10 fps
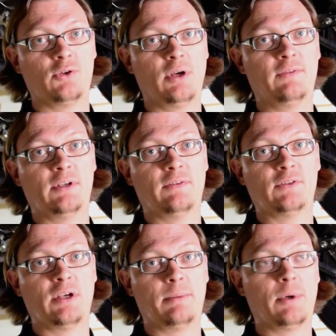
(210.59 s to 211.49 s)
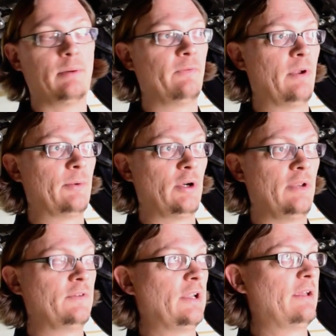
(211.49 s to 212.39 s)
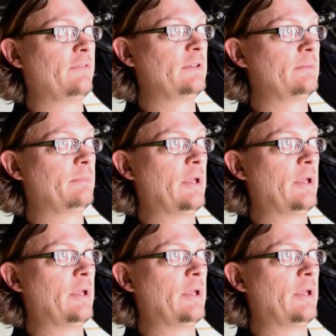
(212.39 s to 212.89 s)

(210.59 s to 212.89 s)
driveshaft shop, carbon fiber driveshaft,